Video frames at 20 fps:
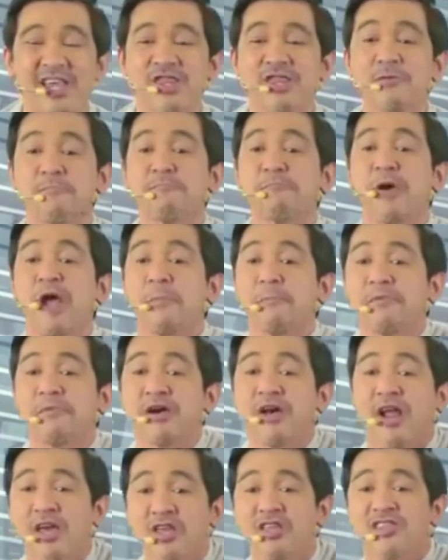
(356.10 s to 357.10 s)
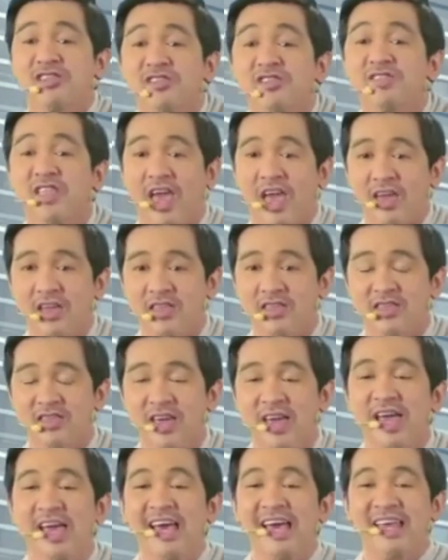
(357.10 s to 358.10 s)
in the preparation
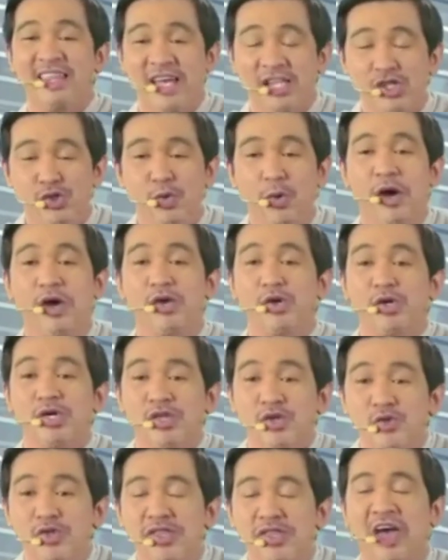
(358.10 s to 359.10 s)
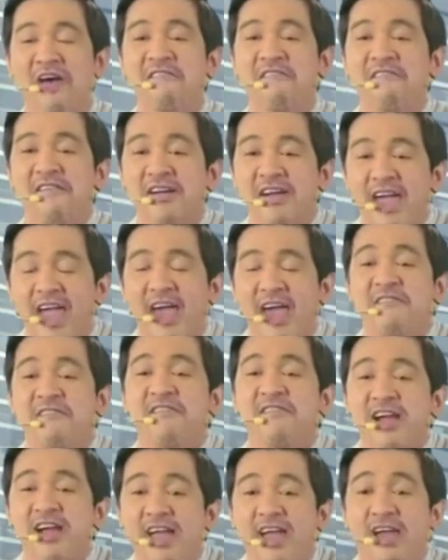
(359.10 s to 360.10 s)
stage. That's why you should never
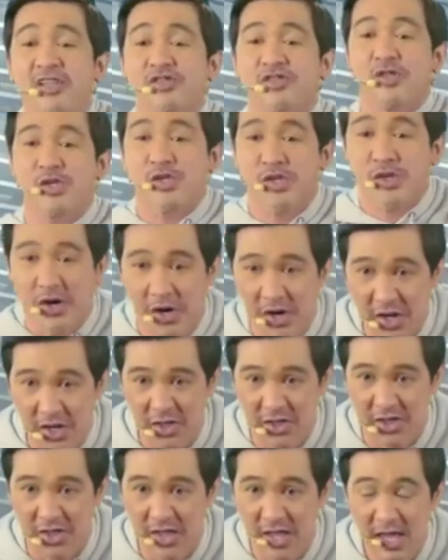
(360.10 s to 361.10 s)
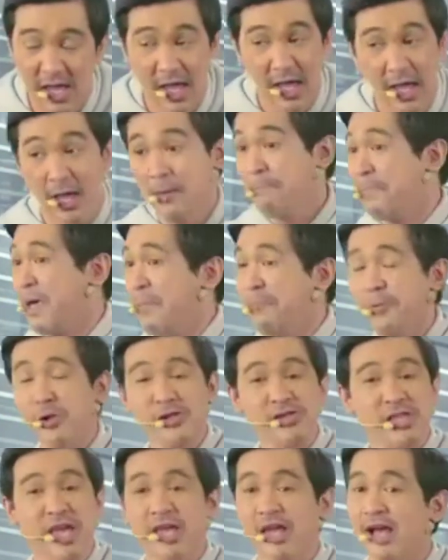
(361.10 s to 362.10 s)
ever get discouraged.
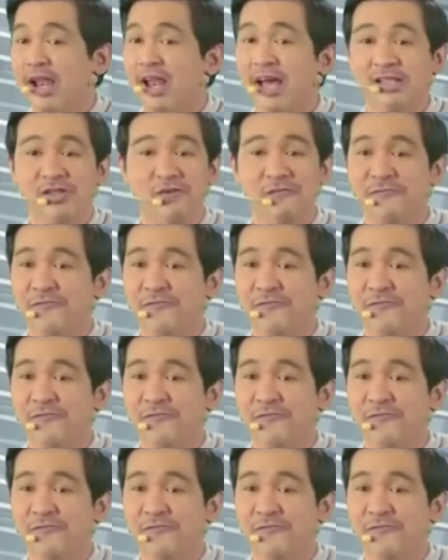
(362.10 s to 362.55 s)
People take a lot